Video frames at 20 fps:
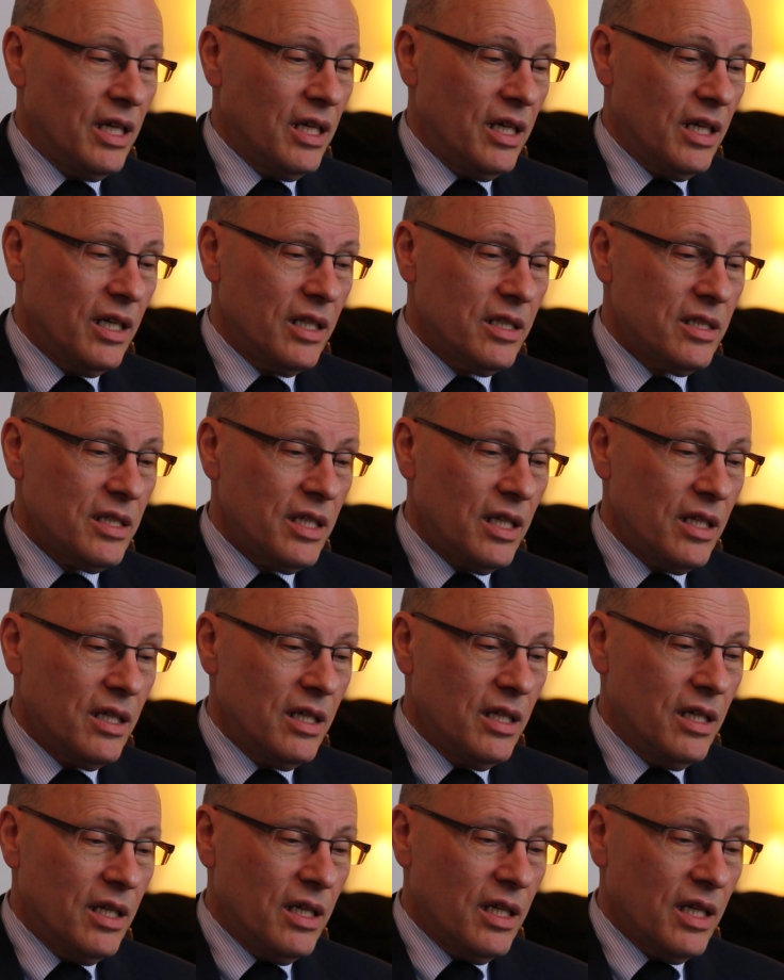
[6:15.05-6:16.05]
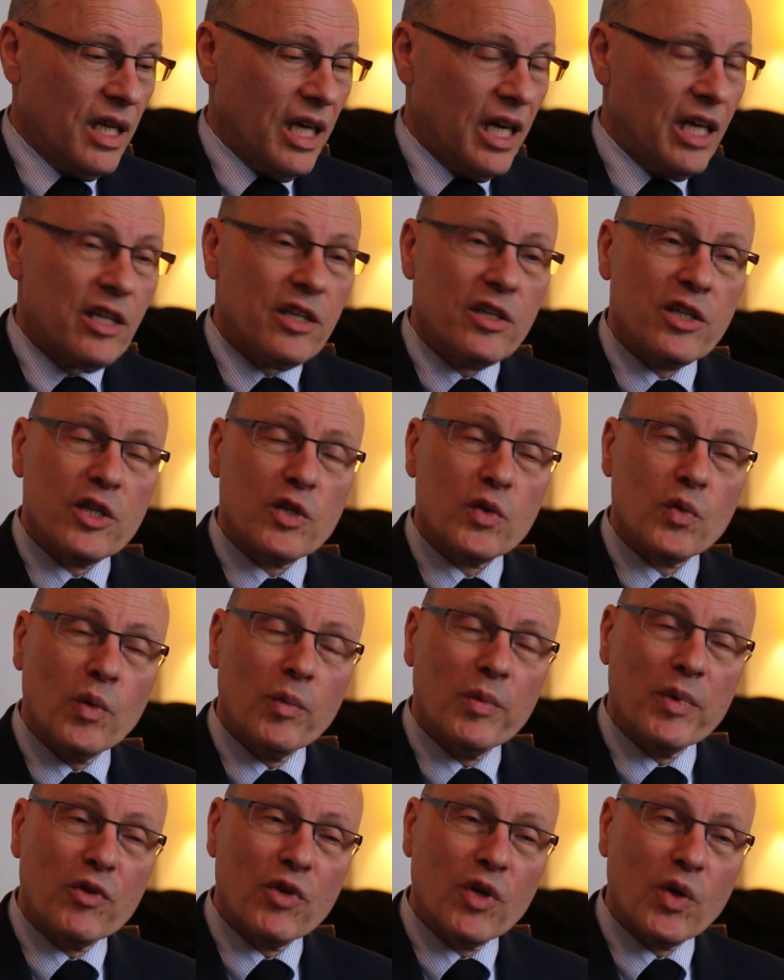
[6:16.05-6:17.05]
It said, candidates will
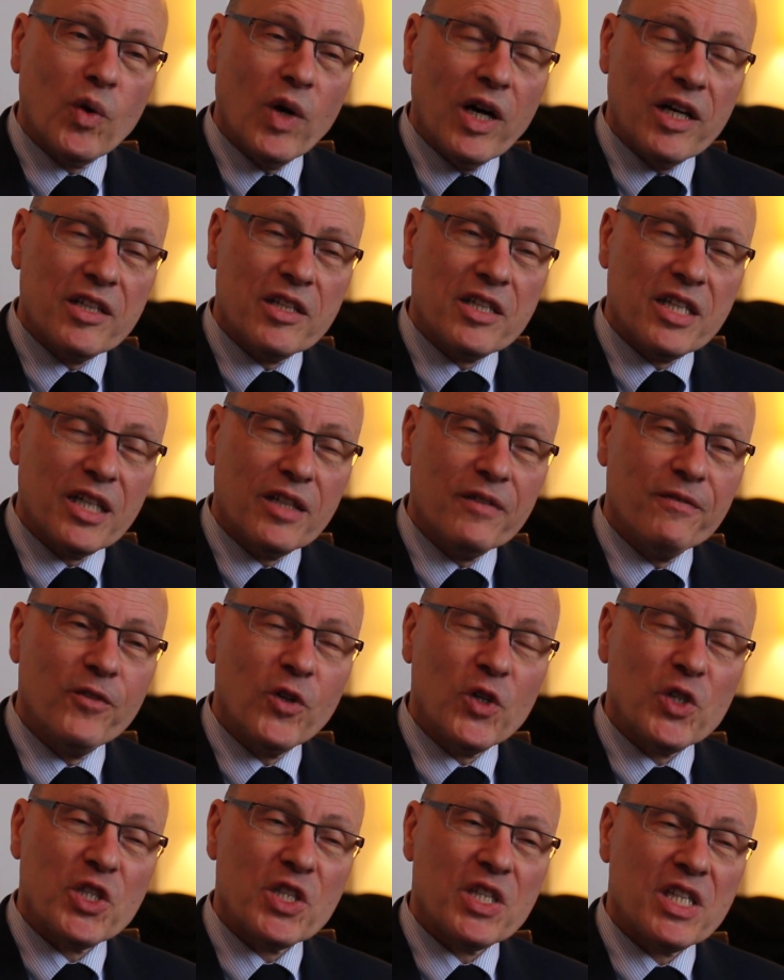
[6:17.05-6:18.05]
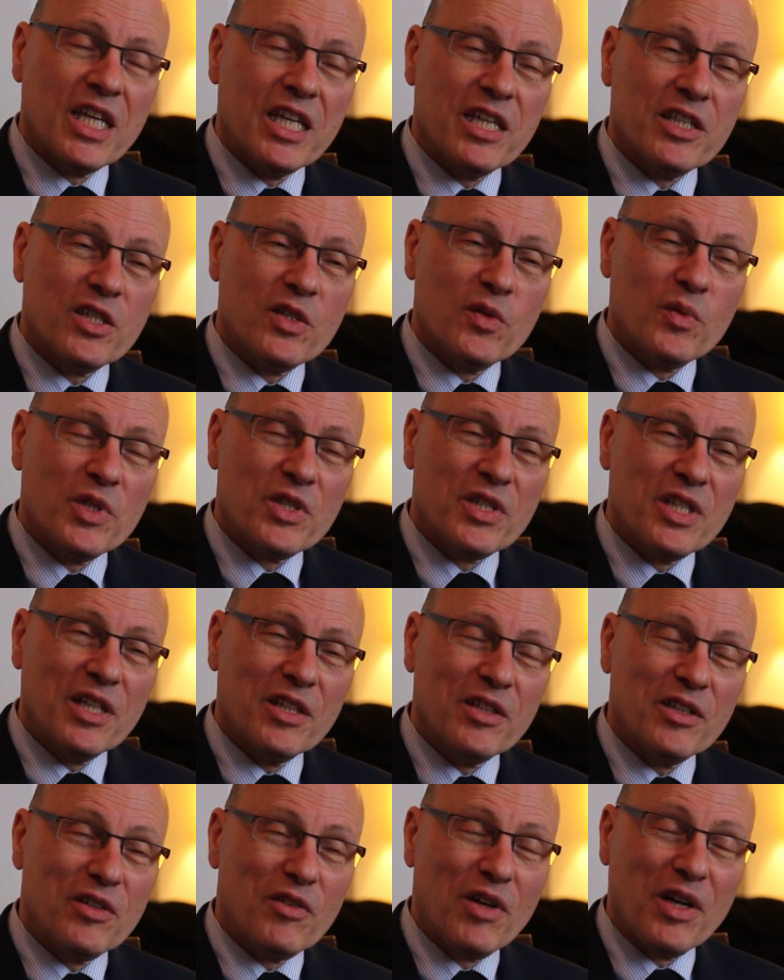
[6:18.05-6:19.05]
be required to take a voice test, which
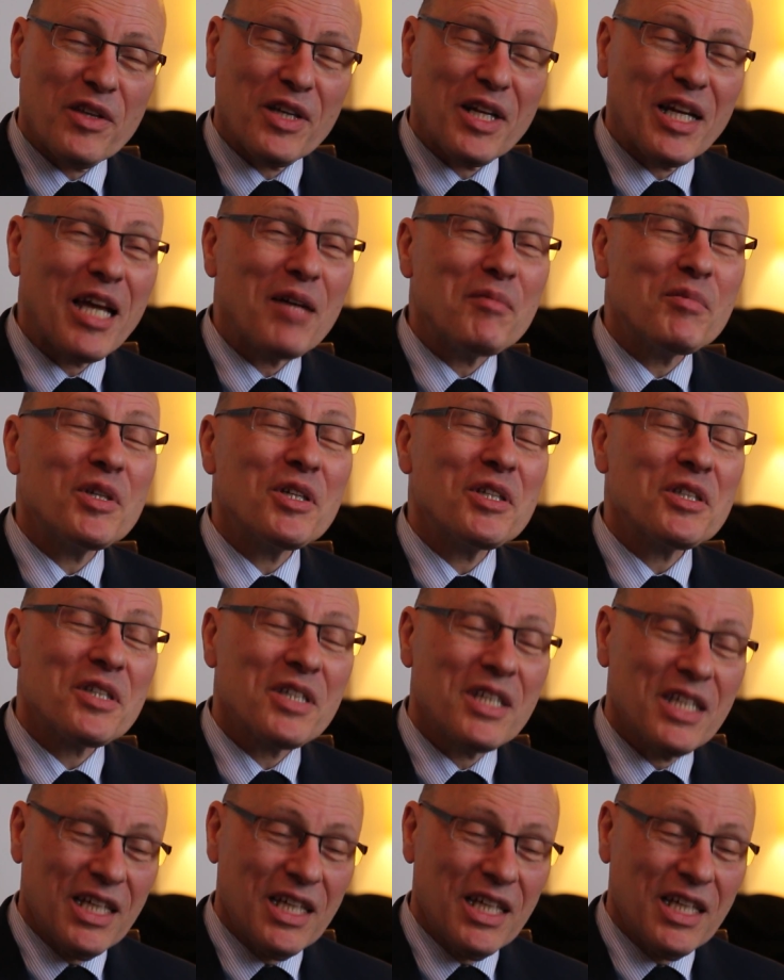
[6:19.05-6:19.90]
sounded rather glamorous.